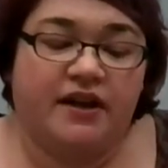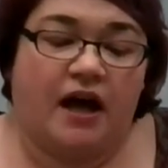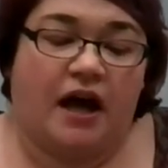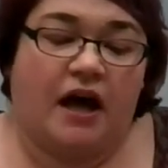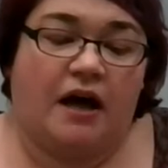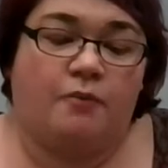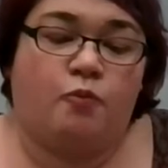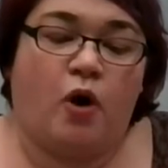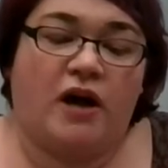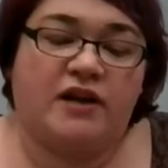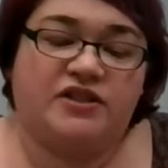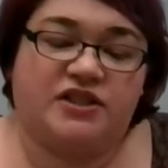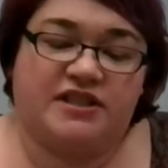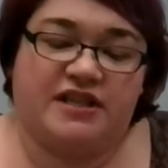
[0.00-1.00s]

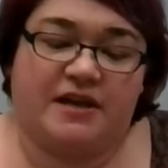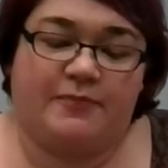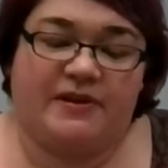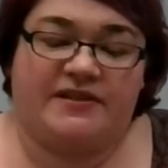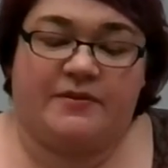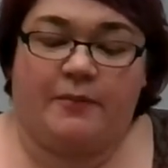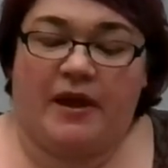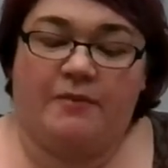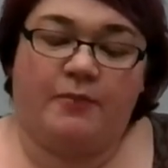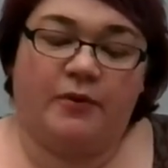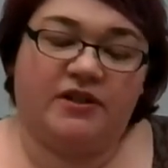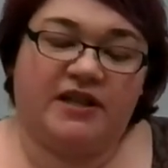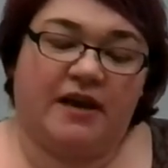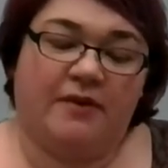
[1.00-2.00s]
Washi tape is a
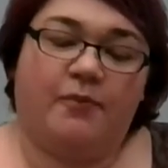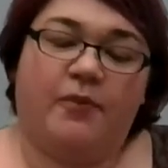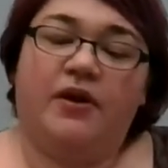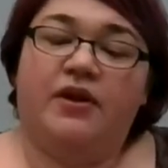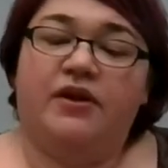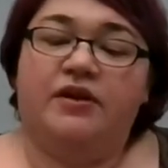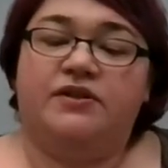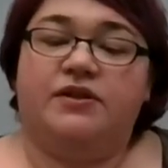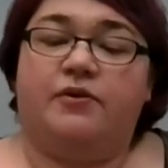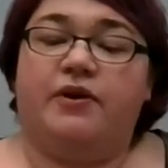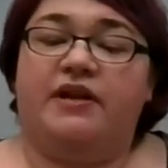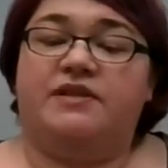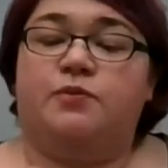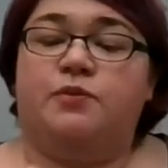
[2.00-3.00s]
paper tape, so
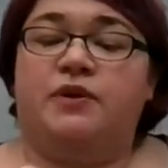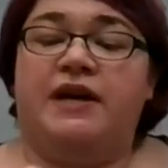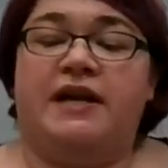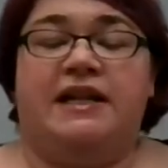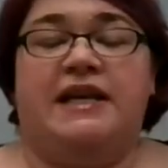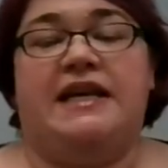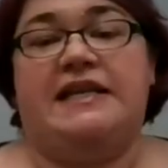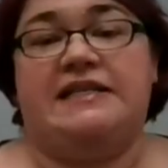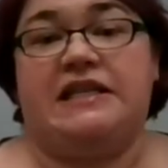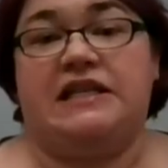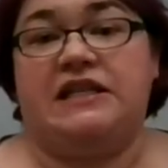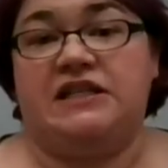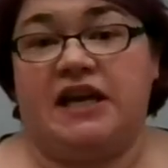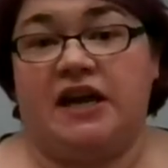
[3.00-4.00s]
it's really
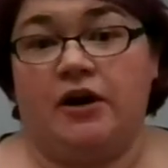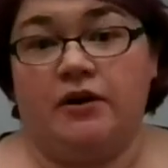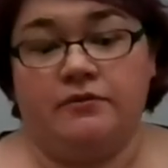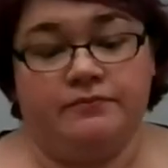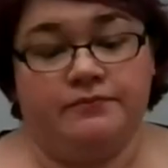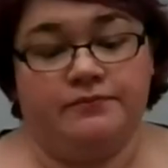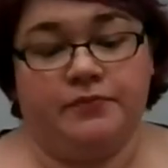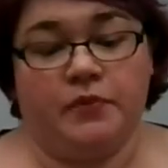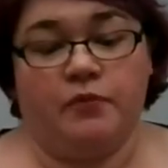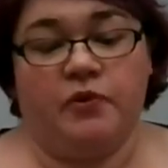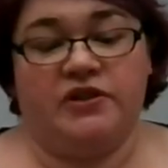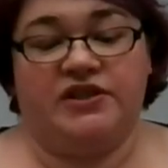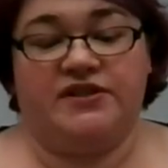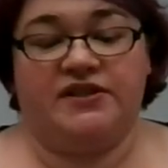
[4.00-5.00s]
easy to tear,
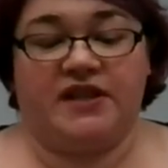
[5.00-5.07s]
which is